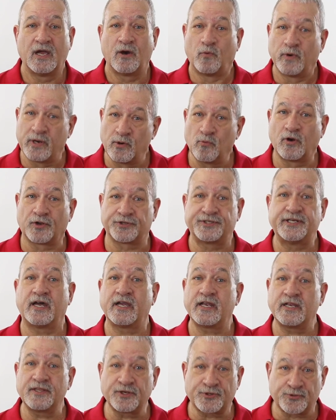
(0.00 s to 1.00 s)
We will
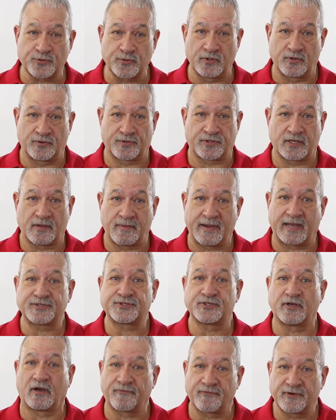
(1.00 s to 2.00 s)
tell you the truth about
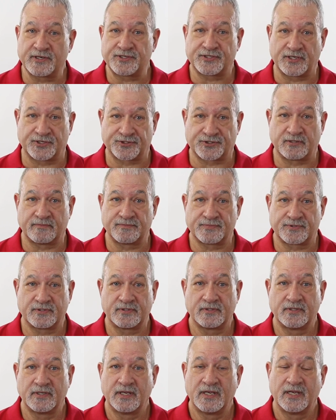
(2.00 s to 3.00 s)
salt-free
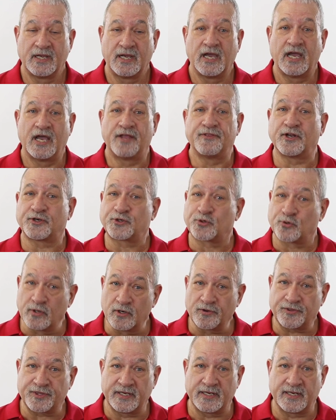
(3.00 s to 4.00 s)
systems. The
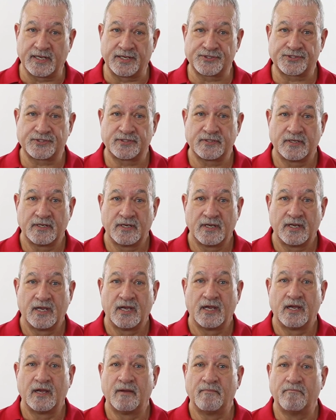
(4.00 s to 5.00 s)
truth is,
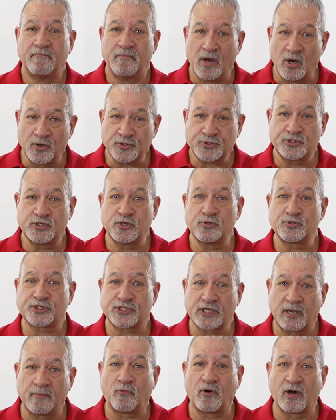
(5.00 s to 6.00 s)
most do
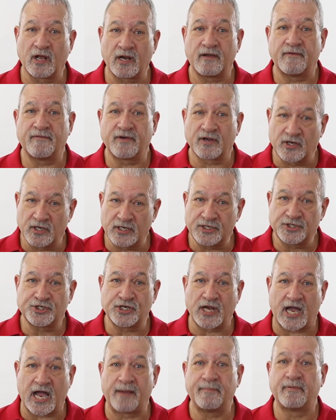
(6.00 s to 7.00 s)
somewhat of a good
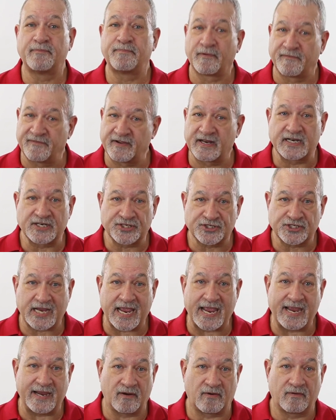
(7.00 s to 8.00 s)
job of preventing
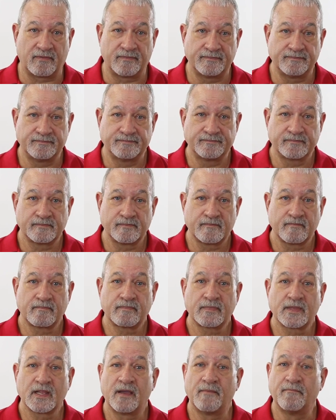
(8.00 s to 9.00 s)
scale,
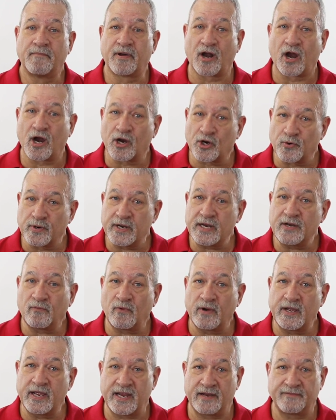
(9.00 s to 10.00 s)
but our green
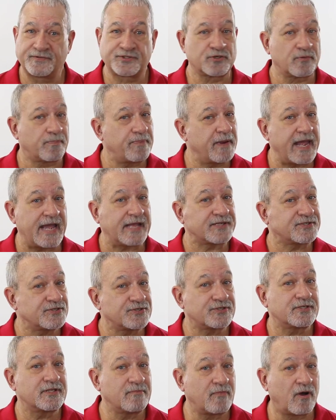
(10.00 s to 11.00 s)
wave
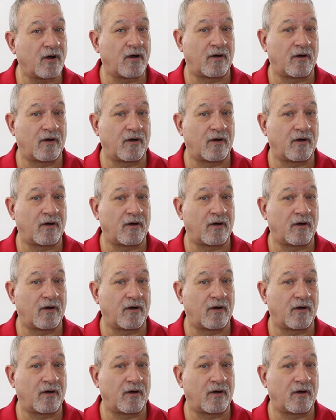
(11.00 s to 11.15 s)
surpasses them